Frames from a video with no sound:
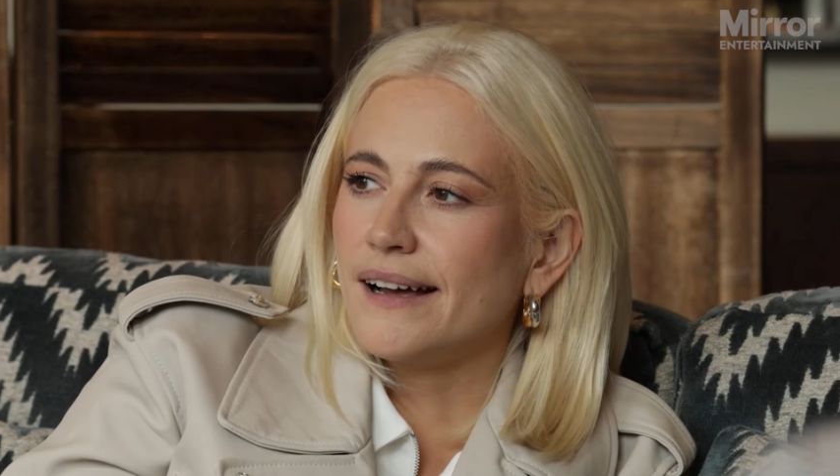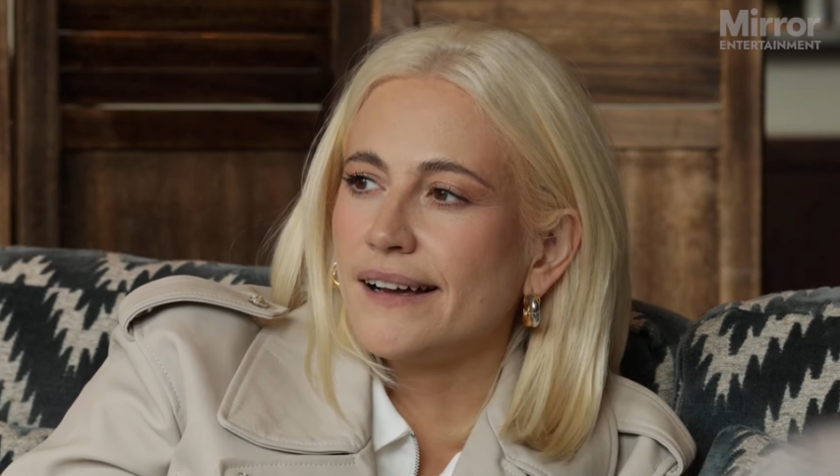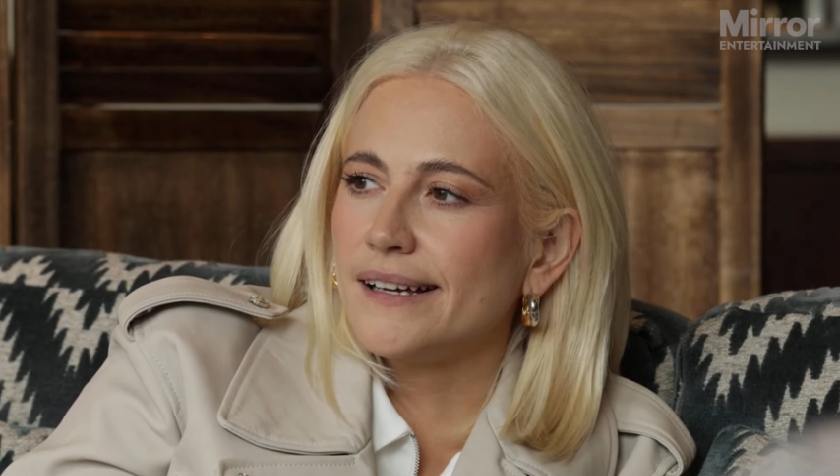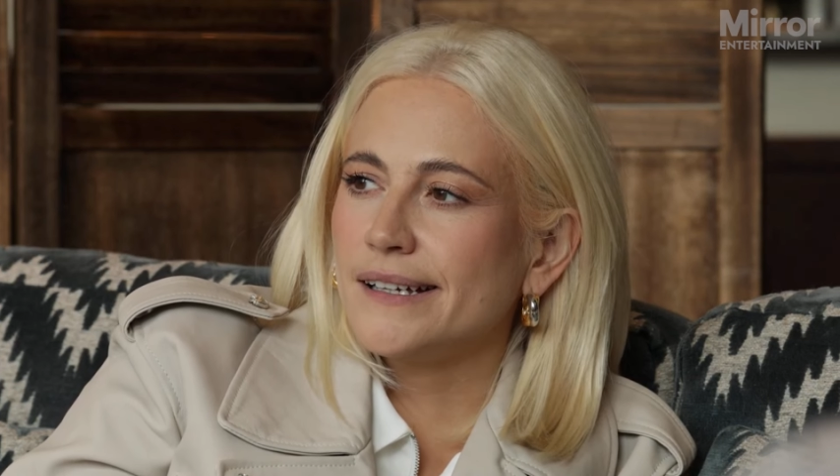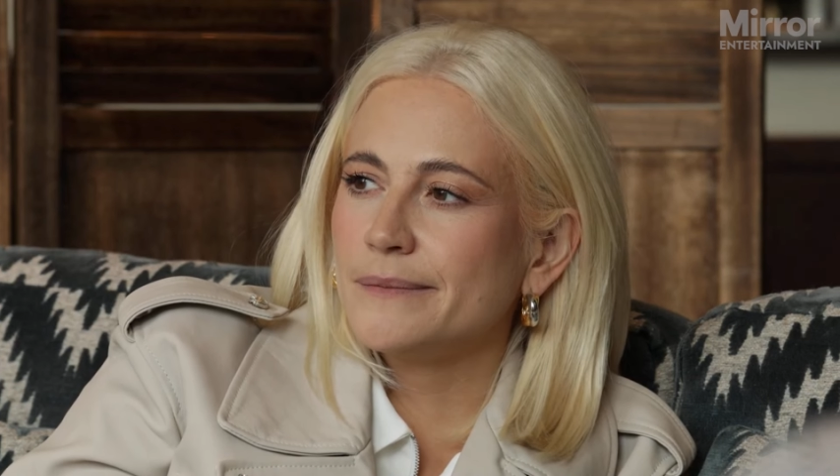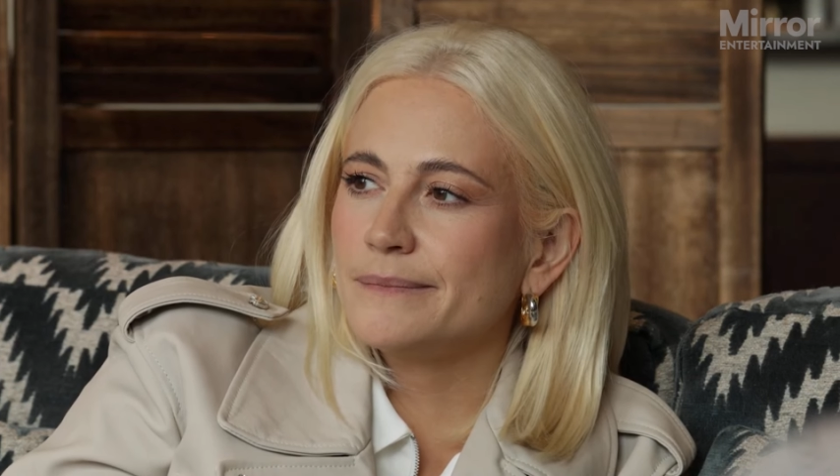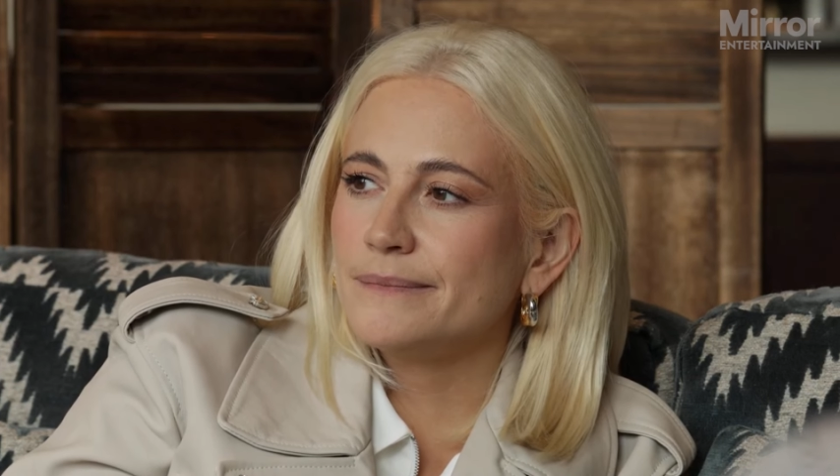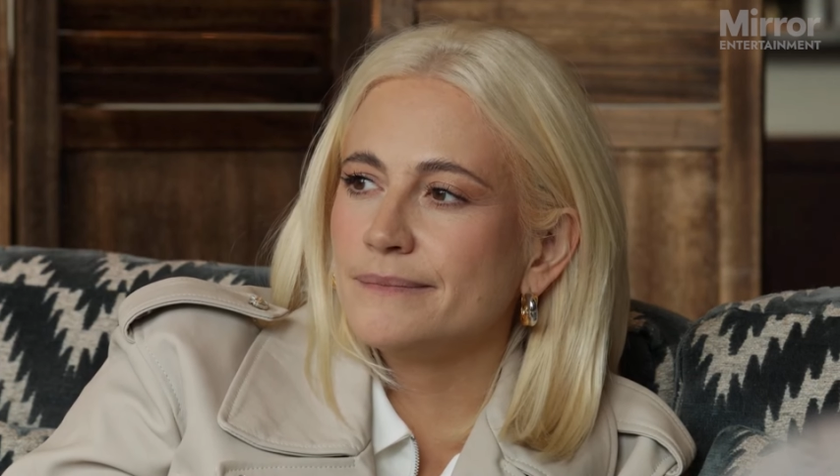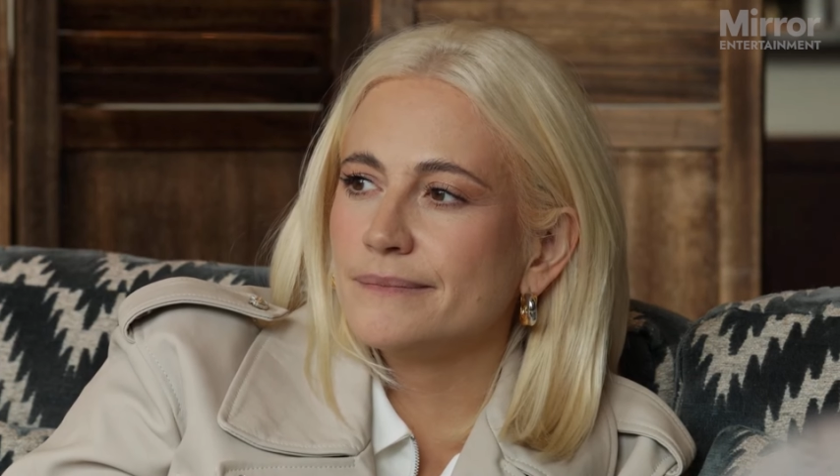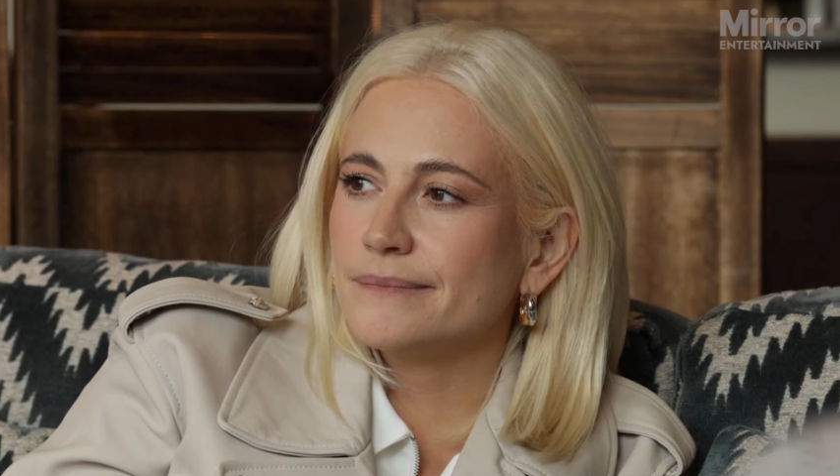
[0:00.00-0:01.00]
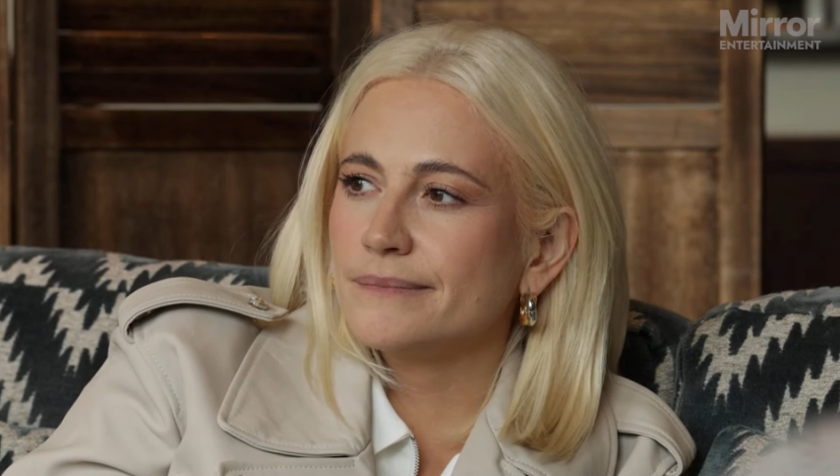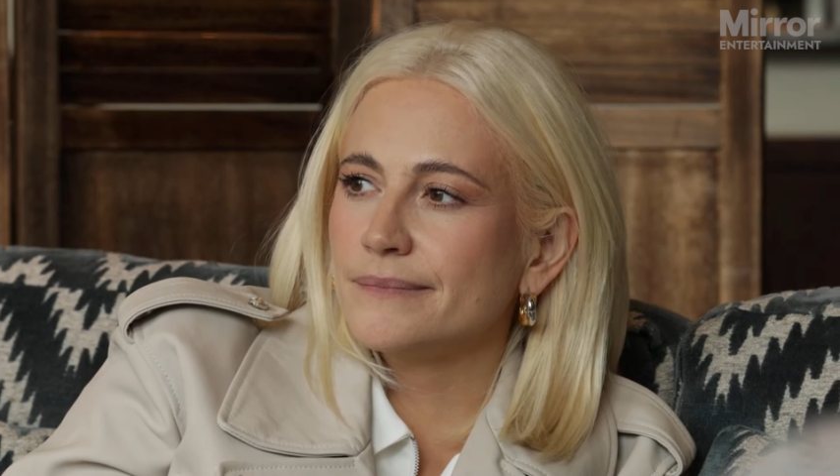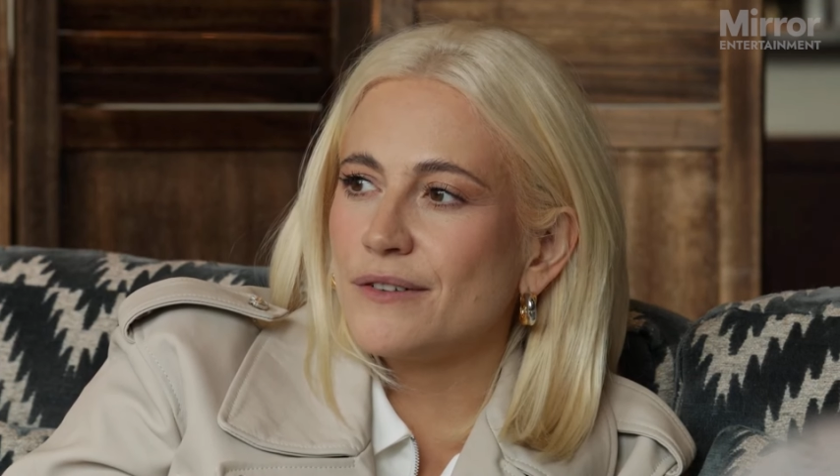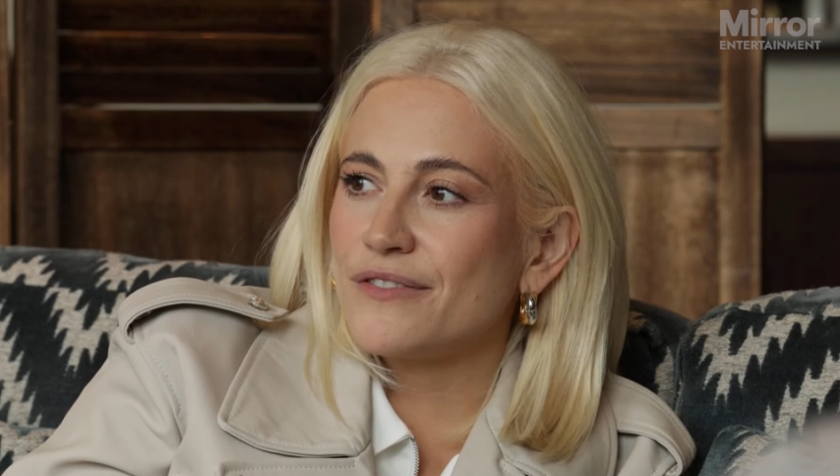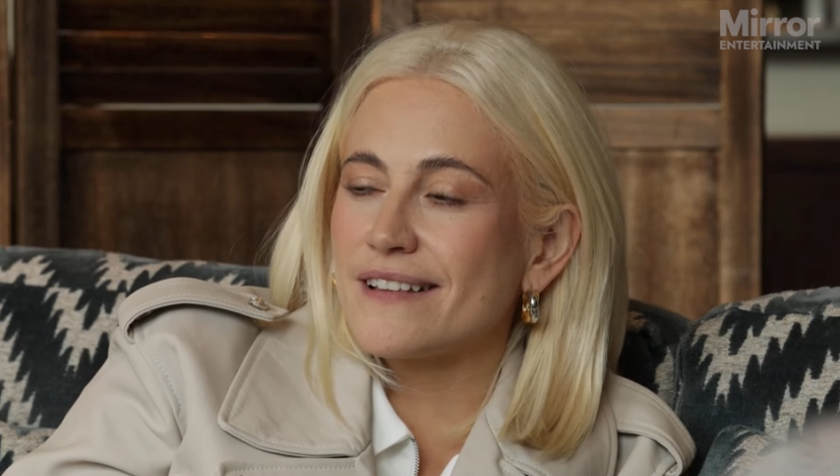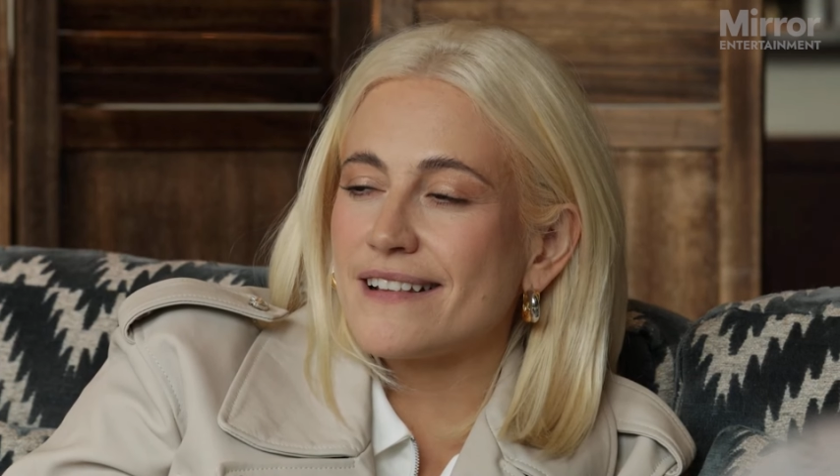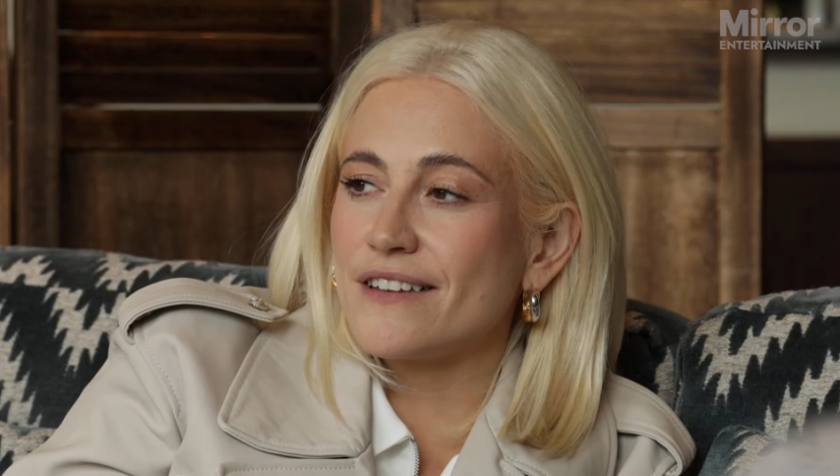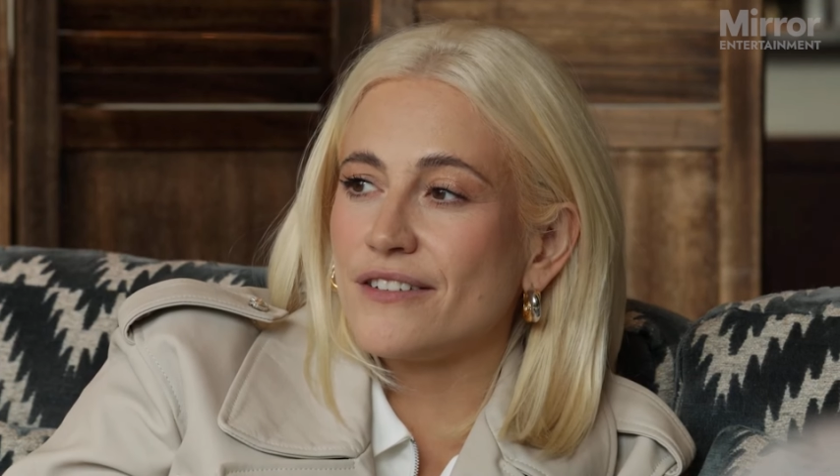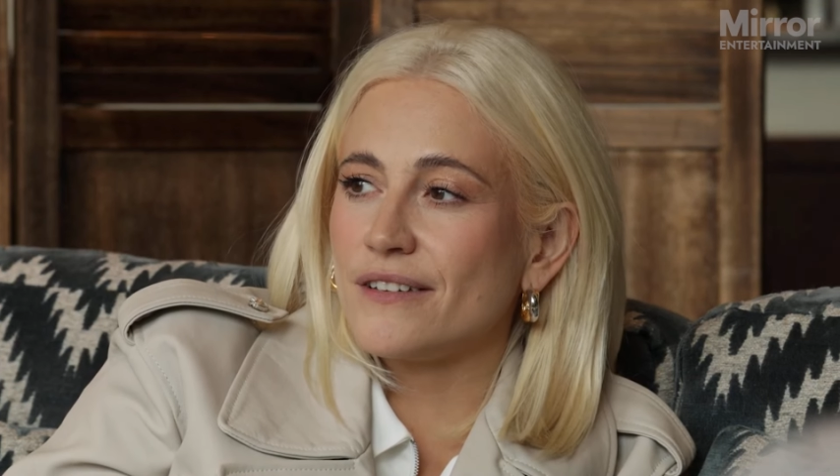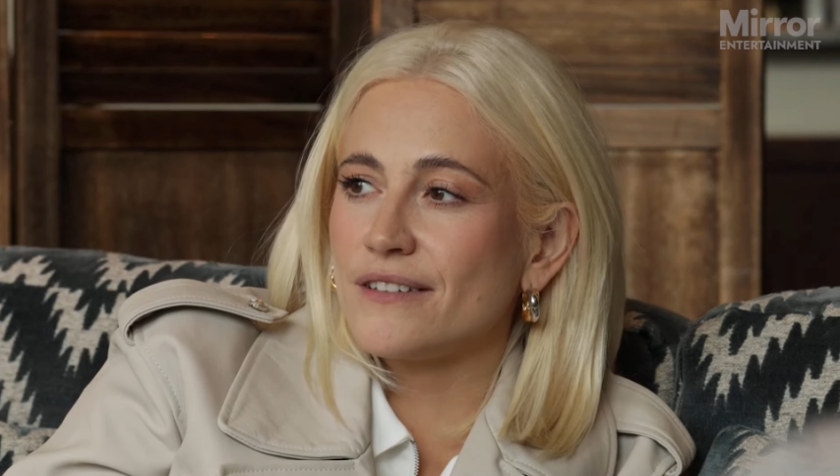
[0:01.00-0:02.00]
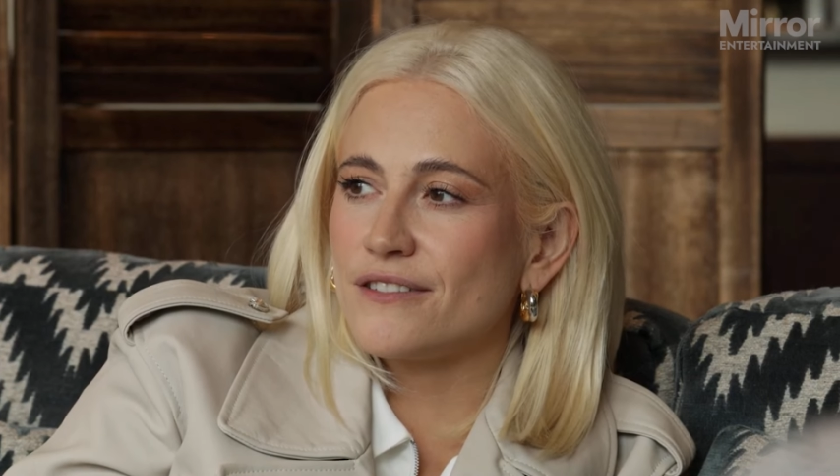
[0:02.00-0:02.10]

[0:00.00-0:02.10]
Um, obviously she,